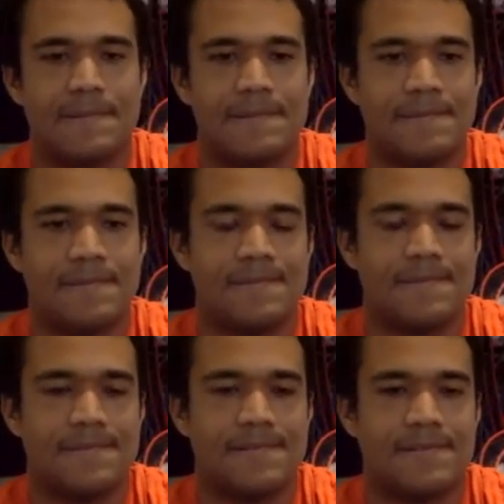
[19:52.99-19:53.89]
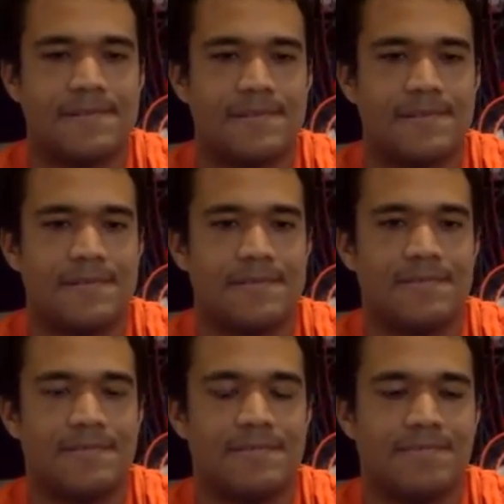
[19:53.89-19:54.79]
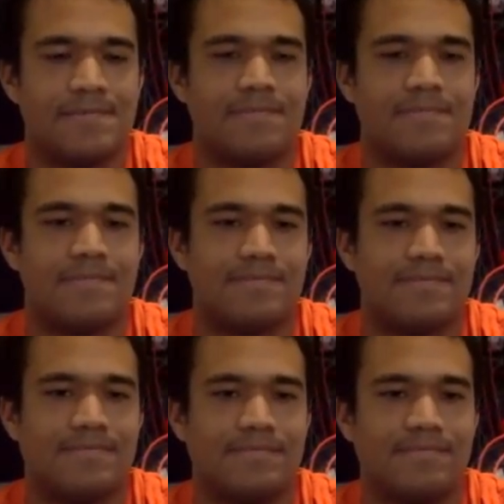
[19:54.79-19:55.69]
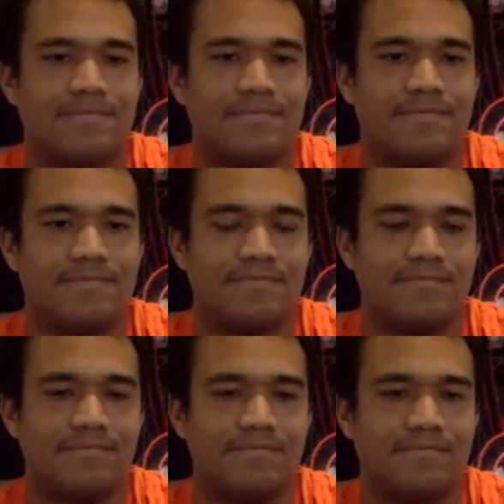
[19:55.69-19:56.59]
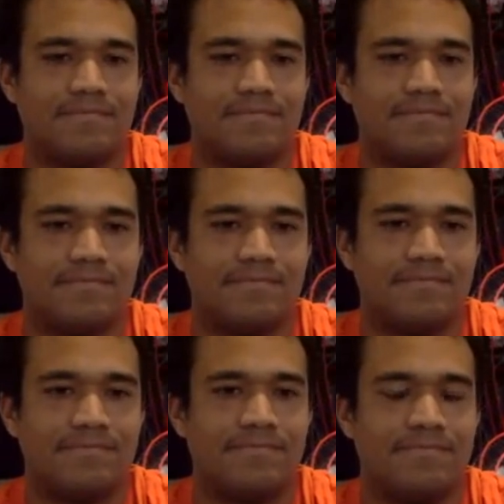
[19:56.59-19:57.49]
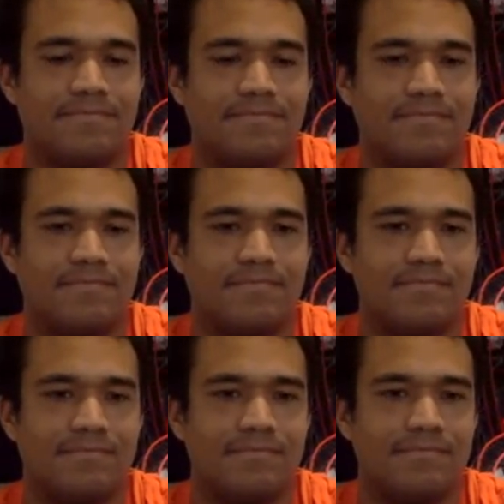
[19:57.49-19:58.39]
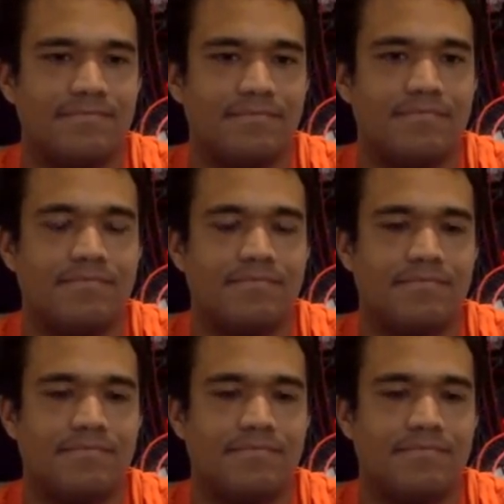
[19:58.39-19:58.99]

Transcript: No words are spoken by the person on screen.